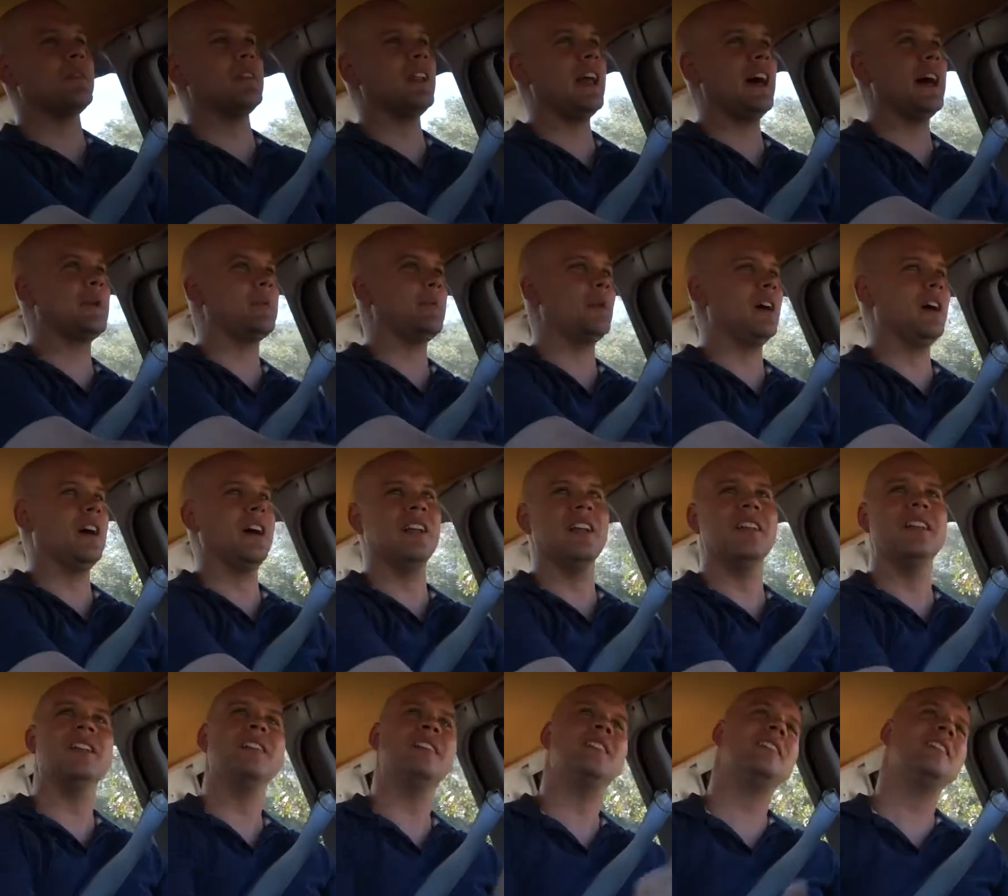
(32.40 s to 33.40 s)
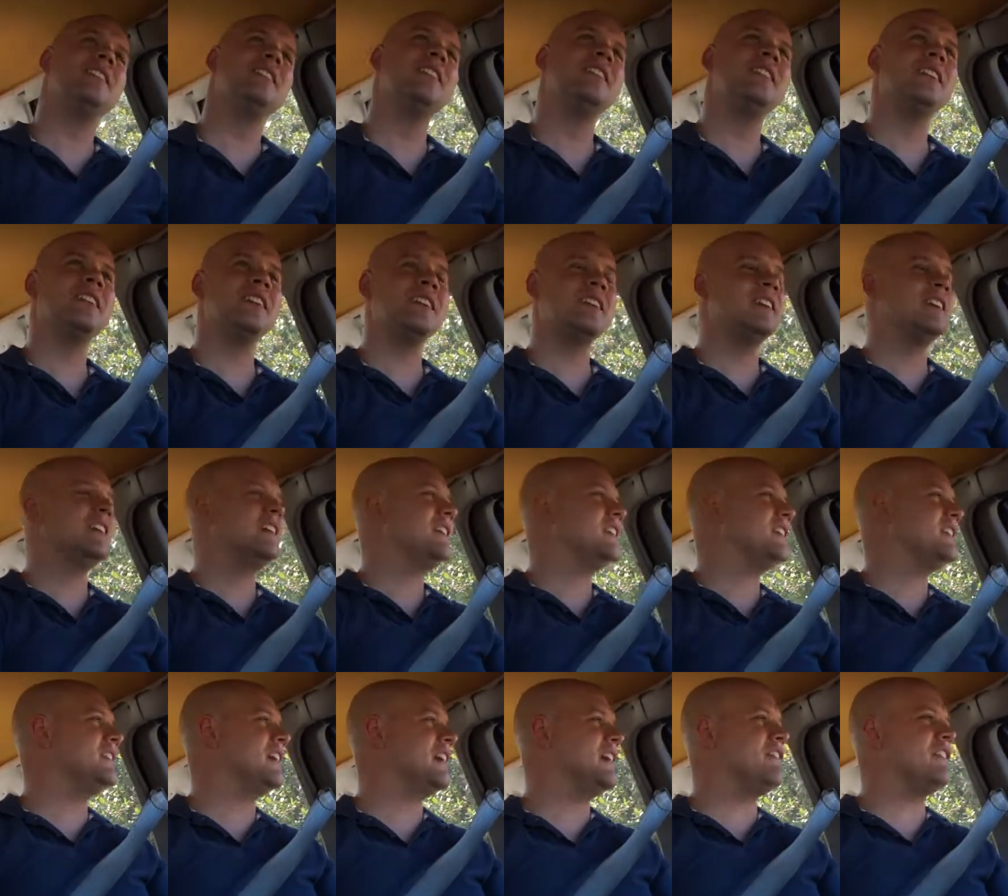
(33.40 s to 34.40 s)
Gladwell,
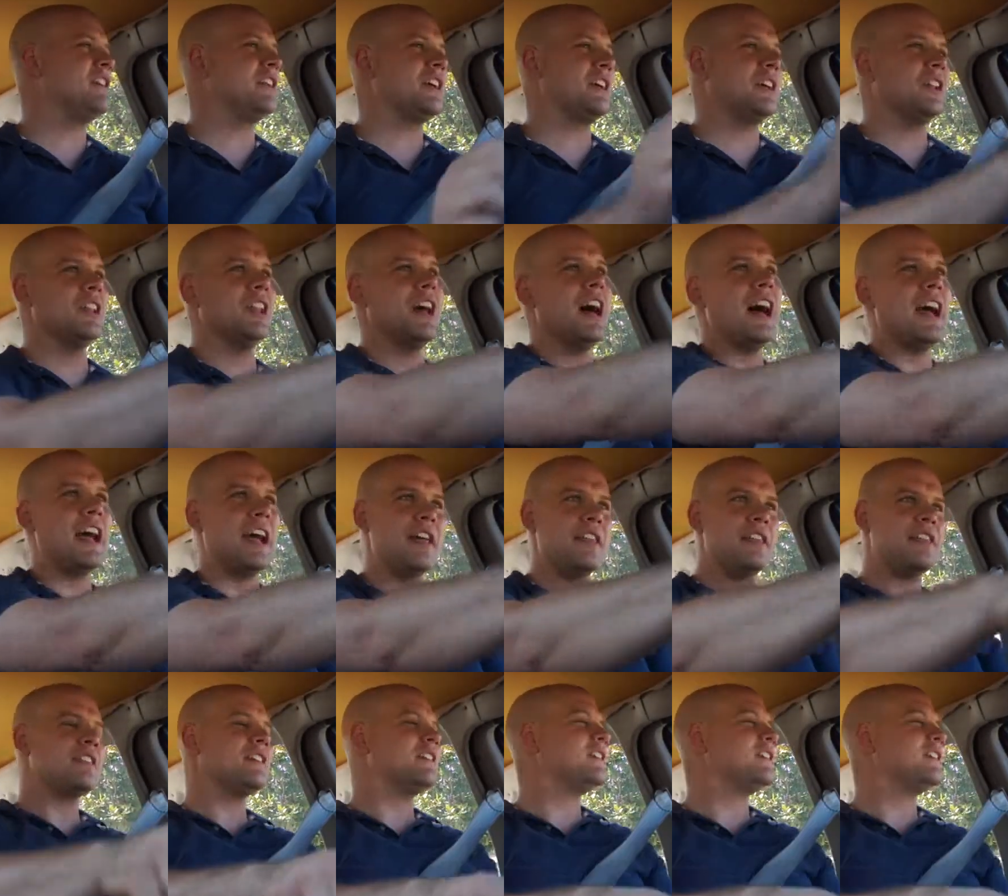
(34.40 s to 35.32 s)
David and Goliath.